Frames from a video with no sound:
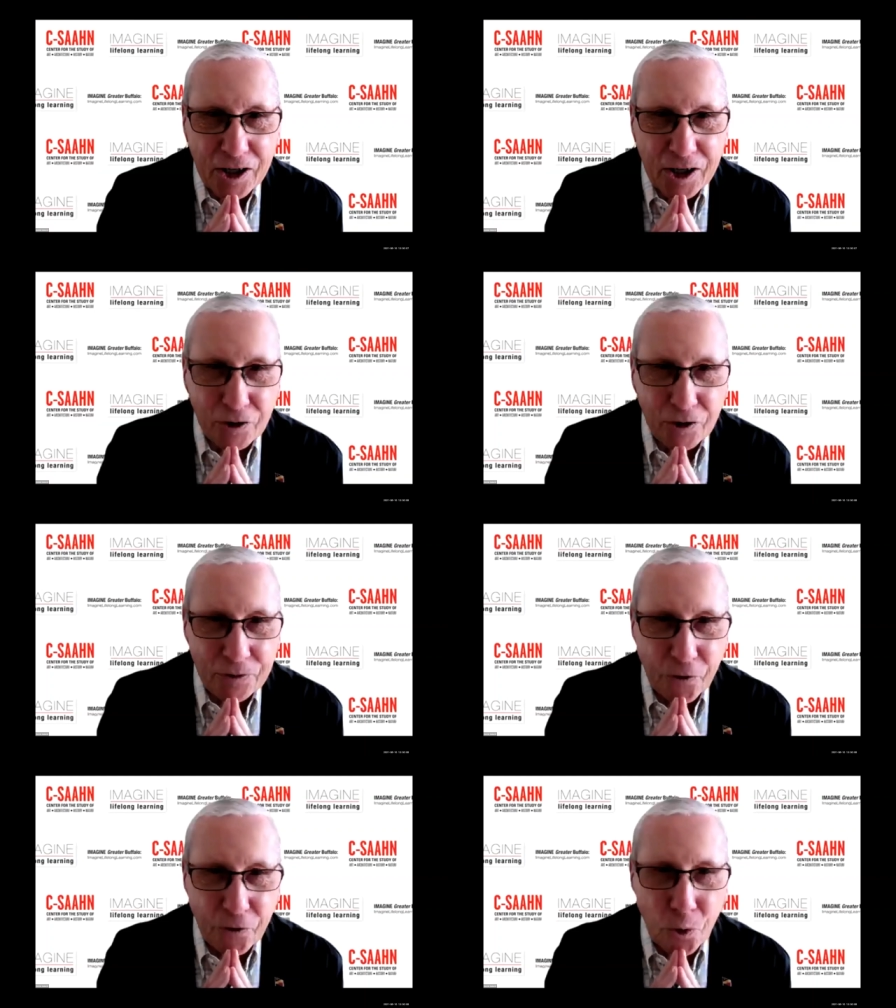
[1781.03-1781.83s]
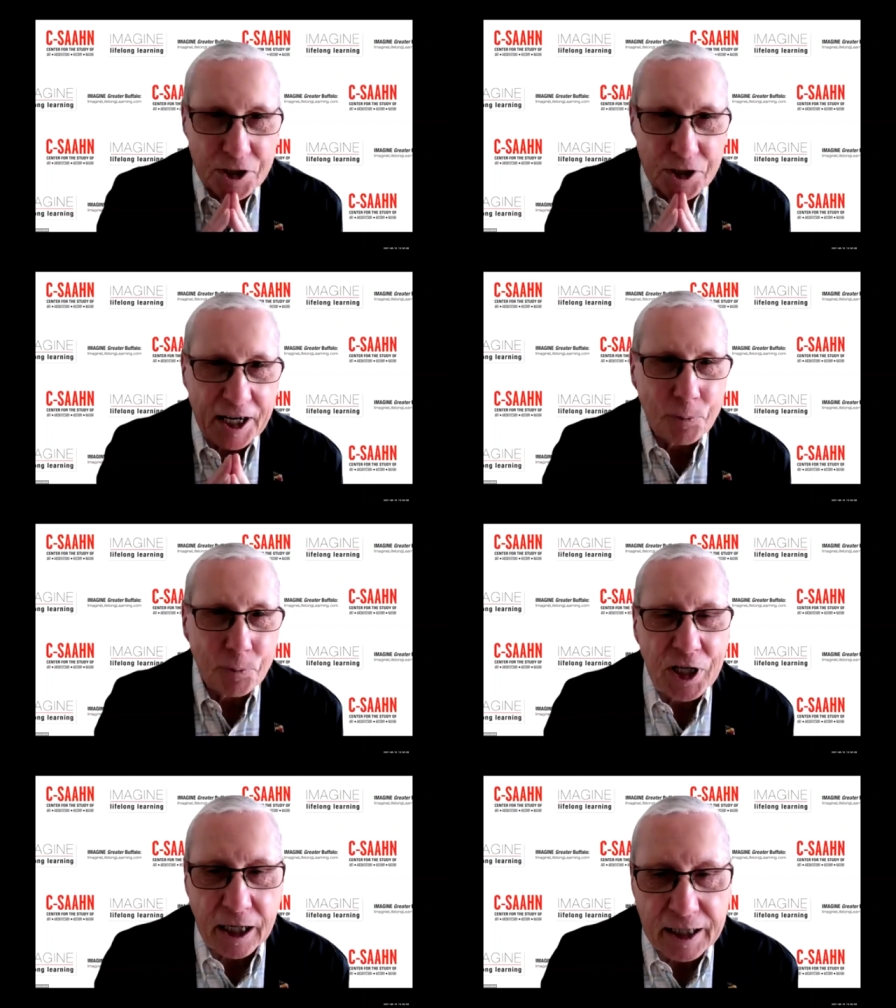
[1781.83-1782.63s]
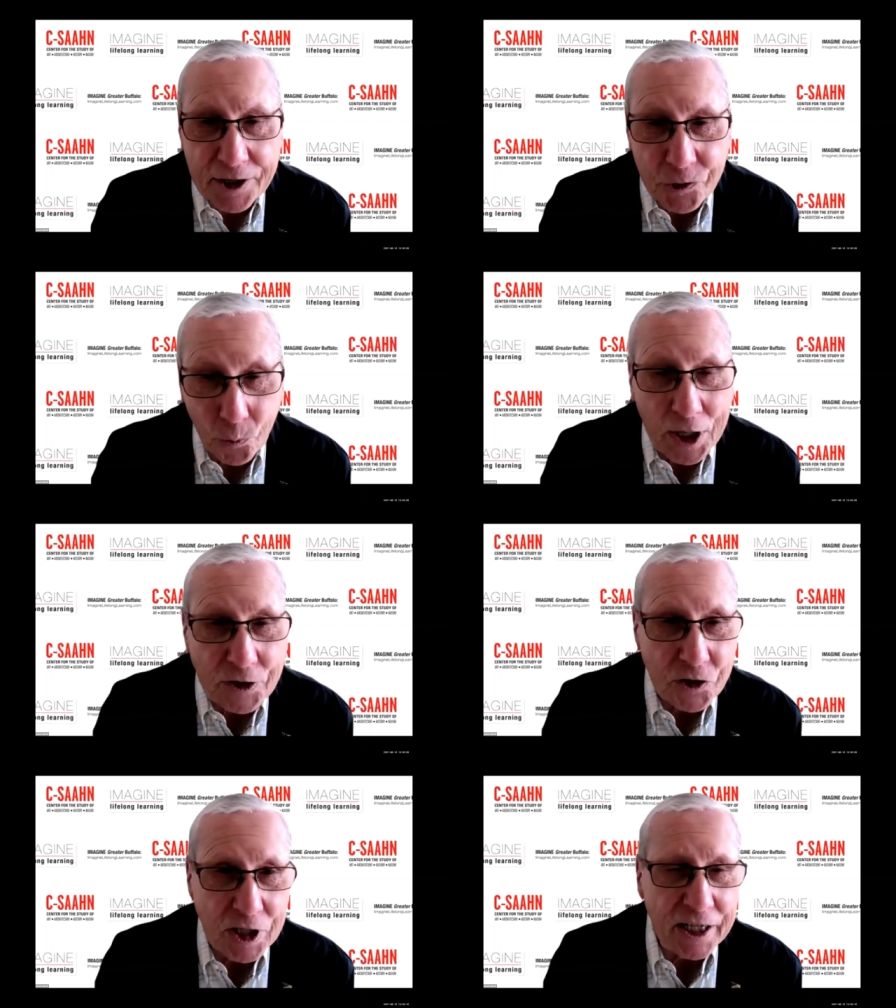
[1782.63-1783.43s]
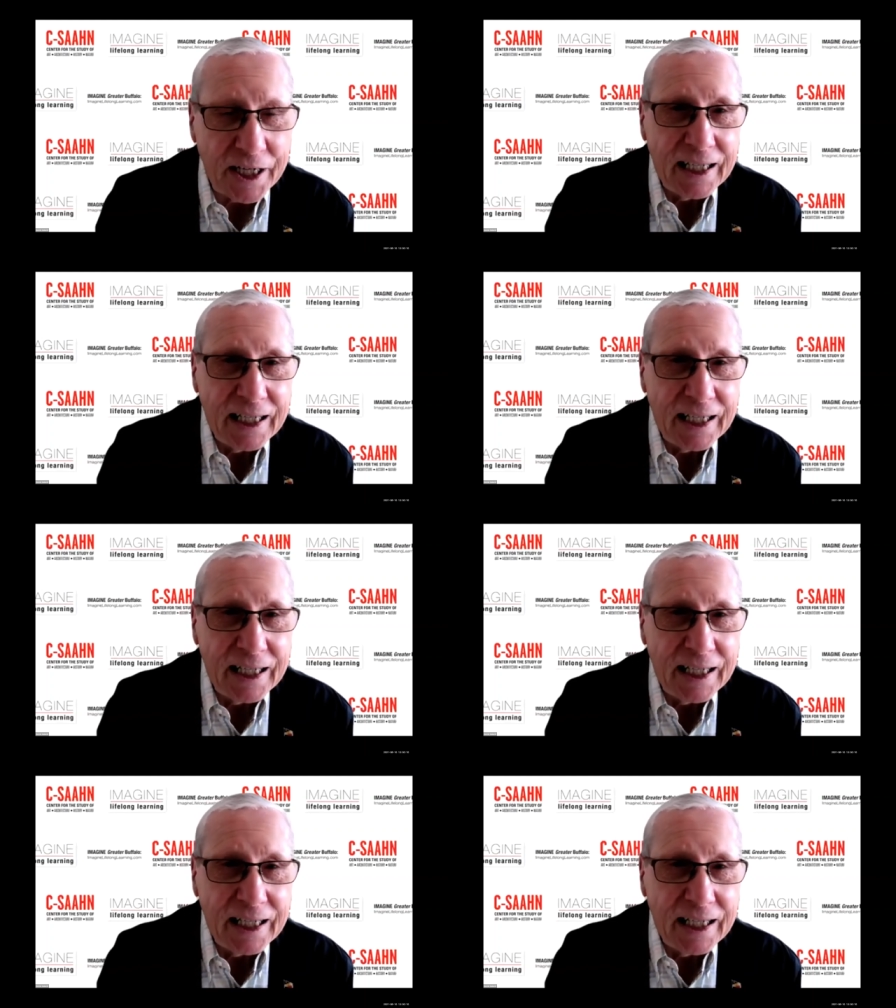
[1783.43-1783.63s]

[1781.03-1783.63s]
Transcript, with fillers: 4 did a nice piece on it last Wednesday.